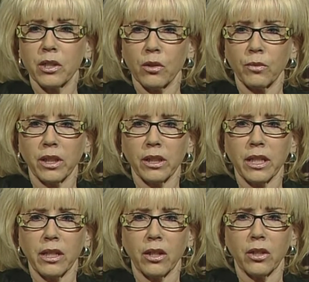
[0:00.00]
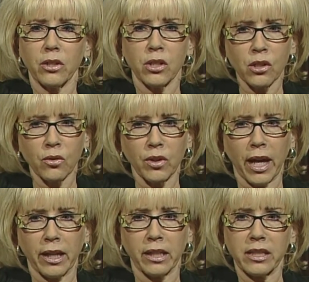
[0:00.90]
to really do
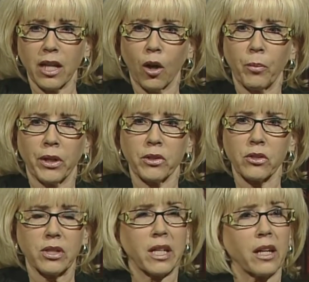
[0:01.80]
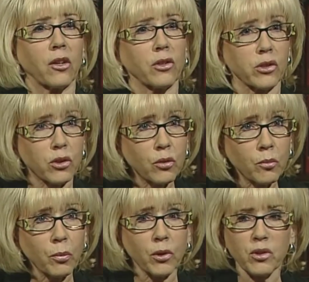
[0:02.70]
that and to help understand our
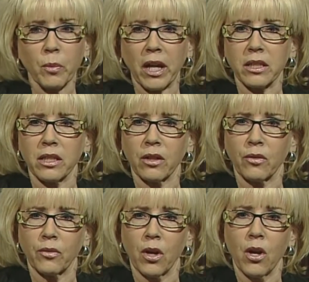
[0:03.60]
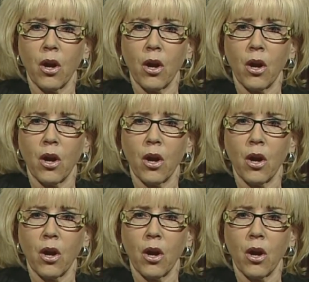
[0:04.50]
student perspective,